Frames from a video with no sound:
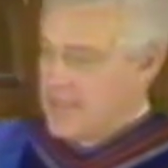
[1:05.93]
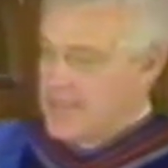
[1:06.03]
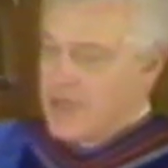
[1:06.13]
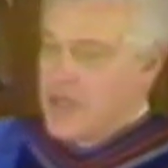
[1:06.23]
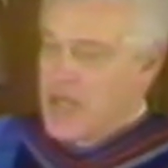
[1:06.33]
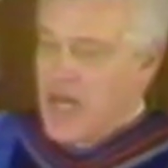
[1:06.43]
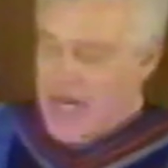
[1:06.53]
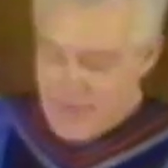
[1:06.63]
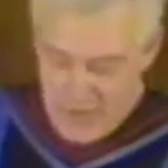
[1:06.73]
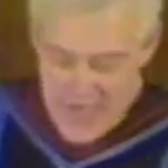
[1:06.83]
They've learned a
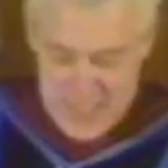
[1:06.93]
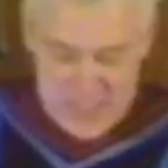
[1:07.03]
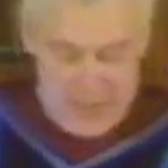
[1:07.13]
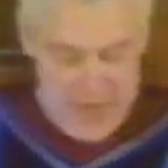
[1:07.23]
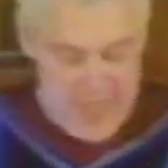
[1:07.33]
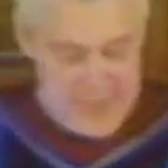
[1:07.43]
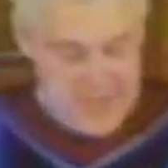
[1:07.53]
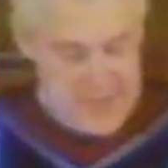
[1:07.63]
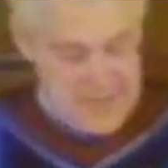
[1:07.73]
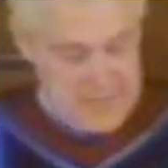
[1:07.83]
lot of great
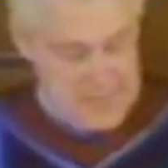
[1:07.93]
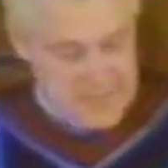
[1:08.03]
experiences.